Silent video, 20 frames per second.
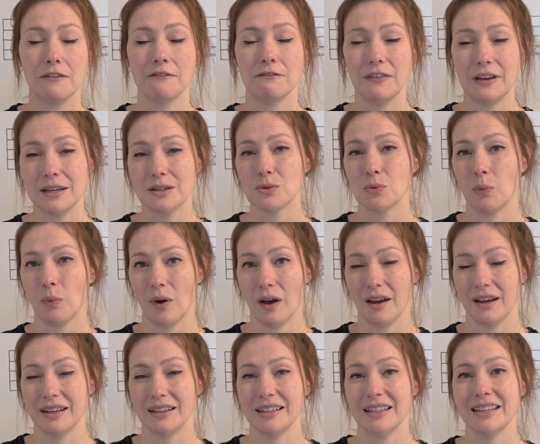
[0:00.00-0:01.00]
Phase
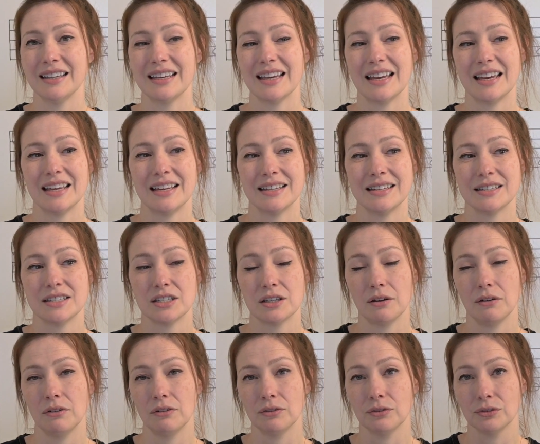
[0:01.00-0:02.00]
one
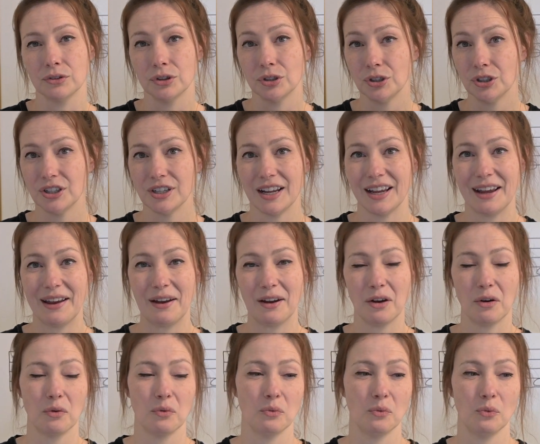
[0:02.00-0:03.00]
is
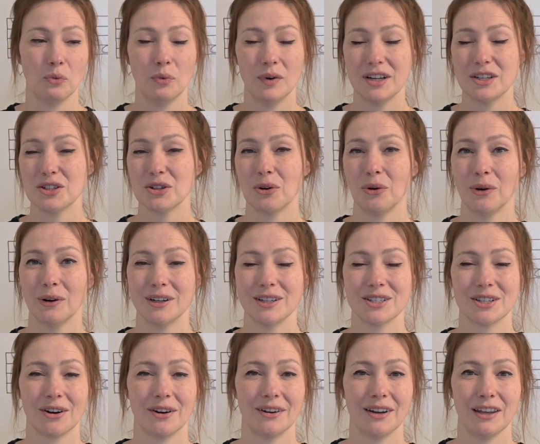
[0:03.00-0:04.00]
learning which
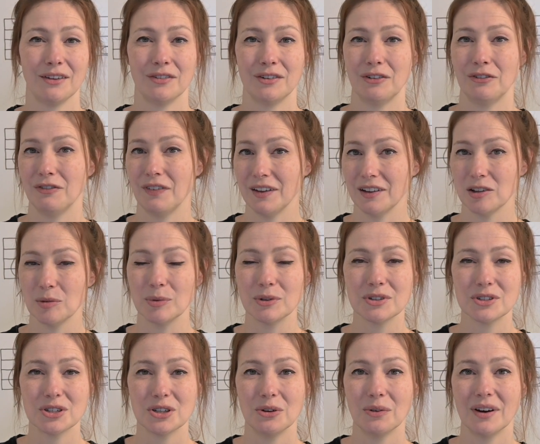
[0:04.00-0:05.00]
chords are even available
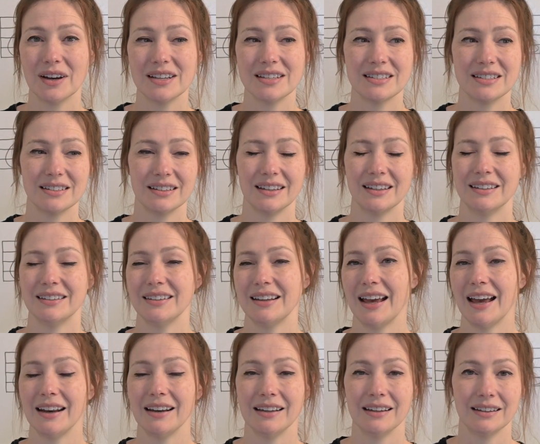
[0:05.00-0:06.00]
to us in
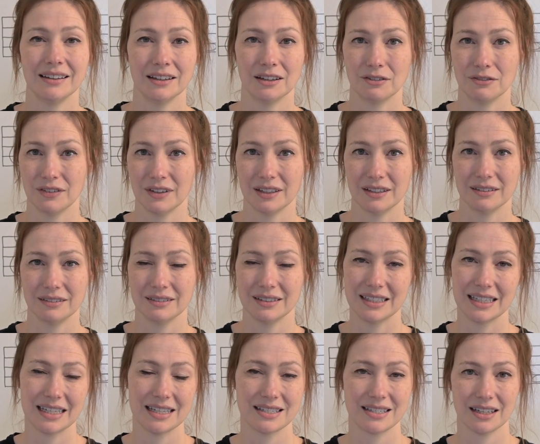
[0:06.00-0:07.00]
any given
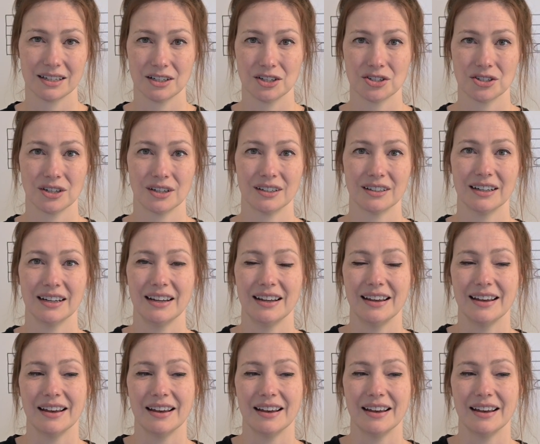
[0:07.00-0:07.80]
key signature.